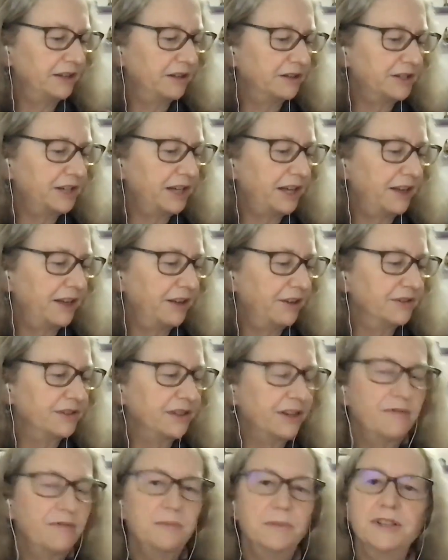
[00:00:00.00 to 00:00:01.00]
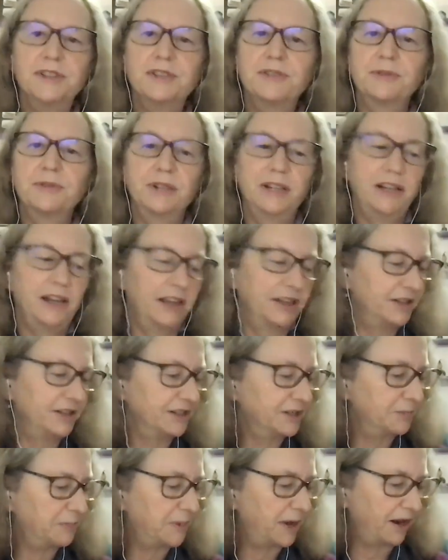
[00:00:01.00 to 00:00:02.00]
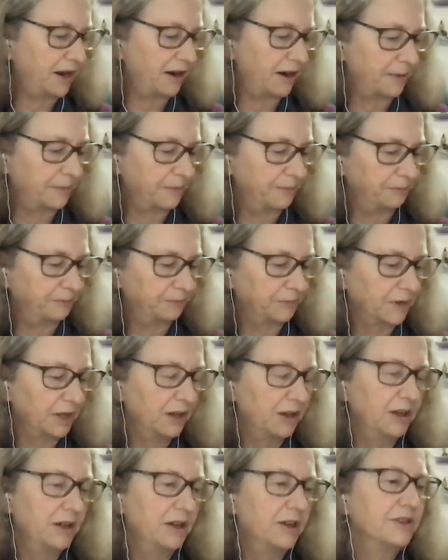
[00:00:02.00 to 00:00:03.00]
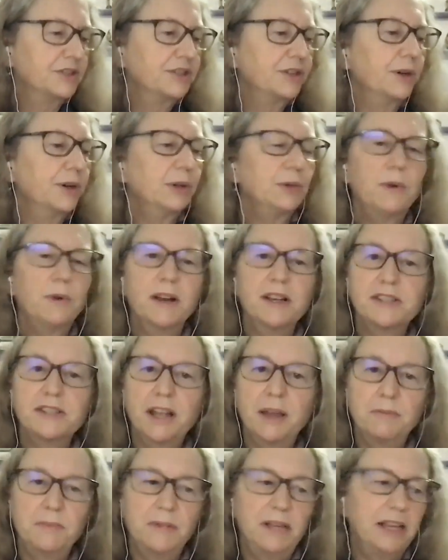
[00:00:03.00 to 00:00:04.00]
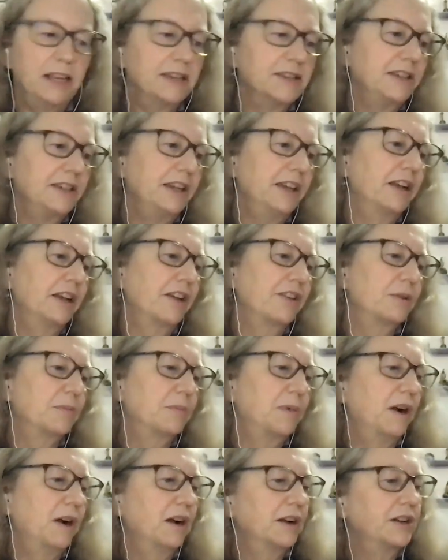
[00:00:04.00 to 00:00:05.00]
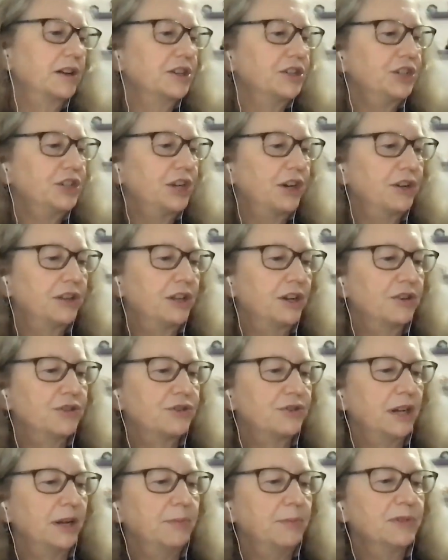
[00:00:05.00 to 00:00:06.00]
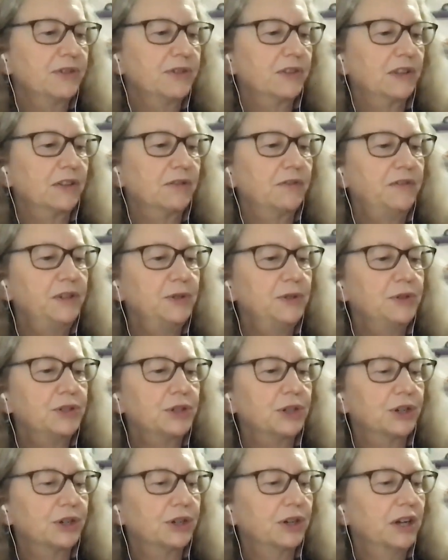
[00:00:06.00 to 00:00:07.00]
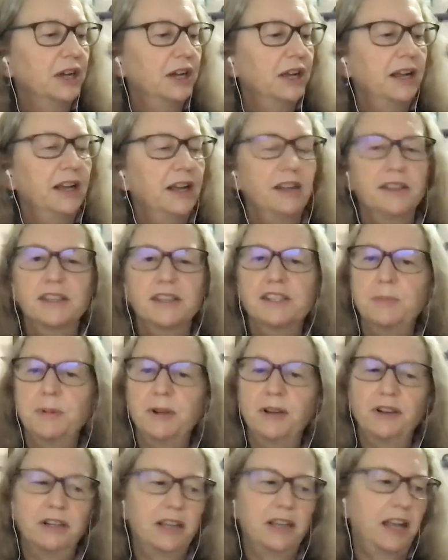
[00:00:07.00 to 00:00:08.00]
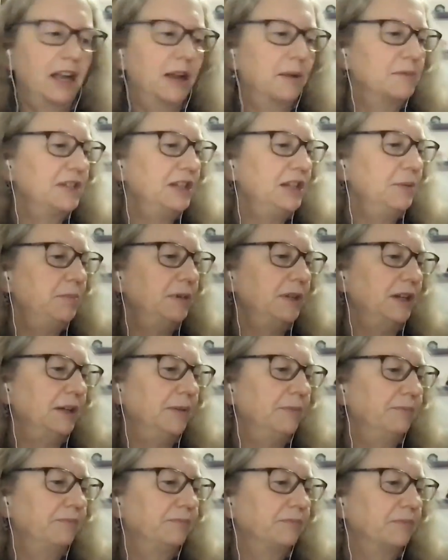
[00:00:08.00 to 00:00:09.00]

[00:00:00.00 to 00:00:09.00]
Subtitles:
their tales of misery and despair. So it was that Mikasi and other Poncas shared their dreams for the future in the spirit camp teepee.